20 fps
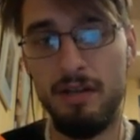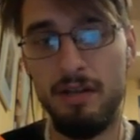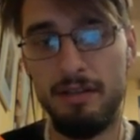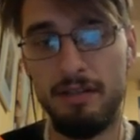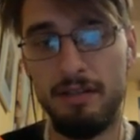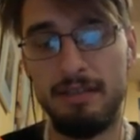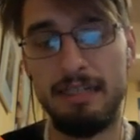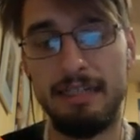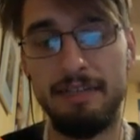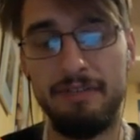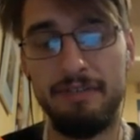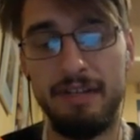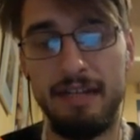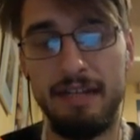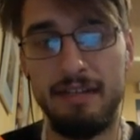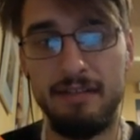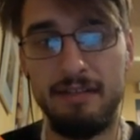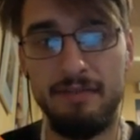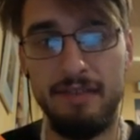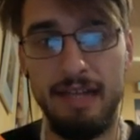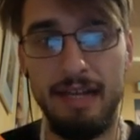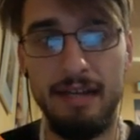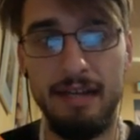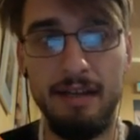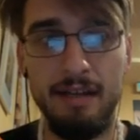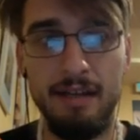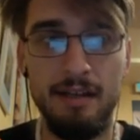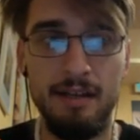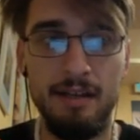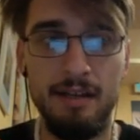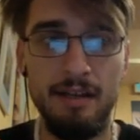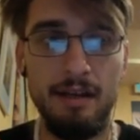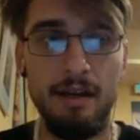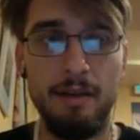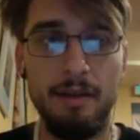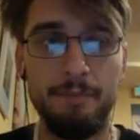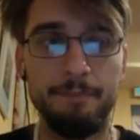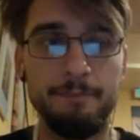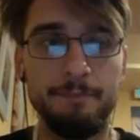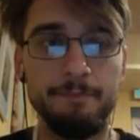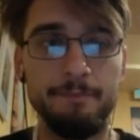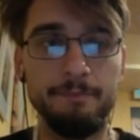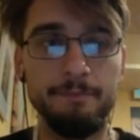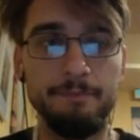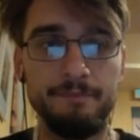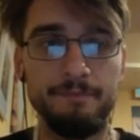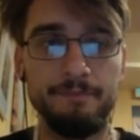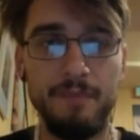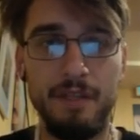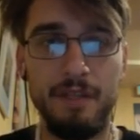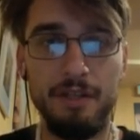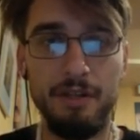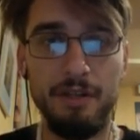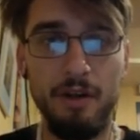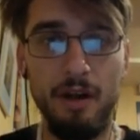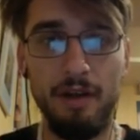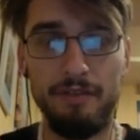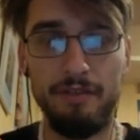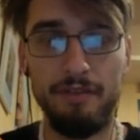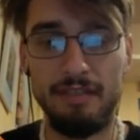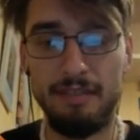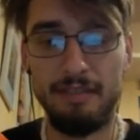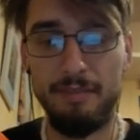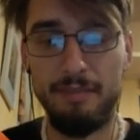the significance of that. Um, obviously, my